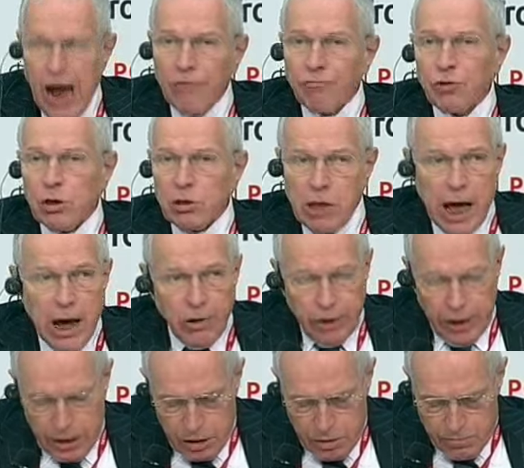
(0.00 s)
after
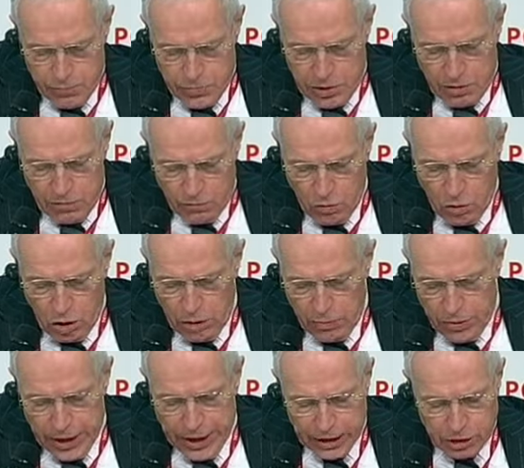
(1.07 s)
allowing for
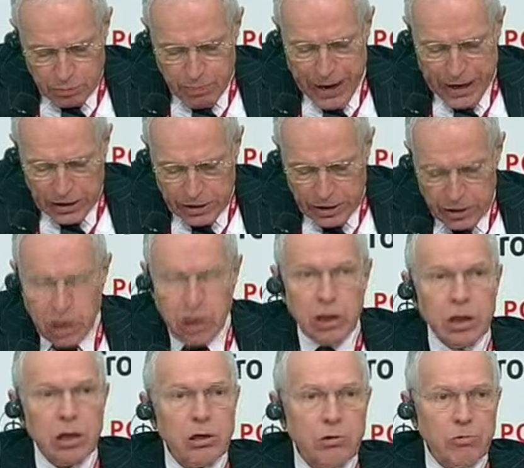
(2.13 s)
expected
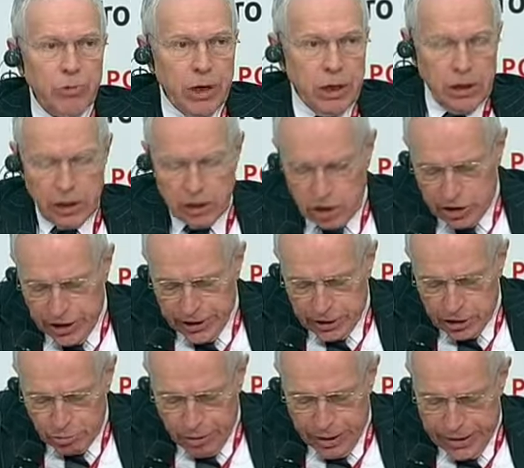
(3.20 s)
real
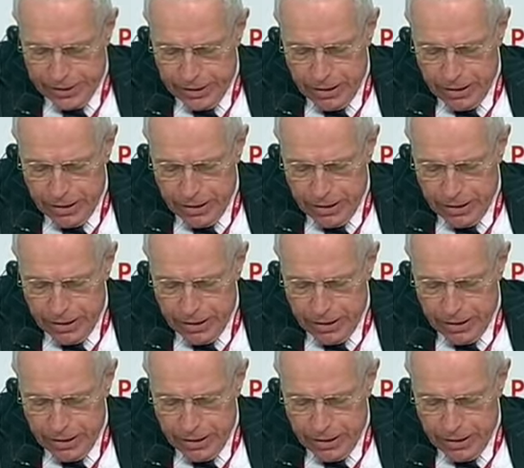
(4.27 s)
exchange rate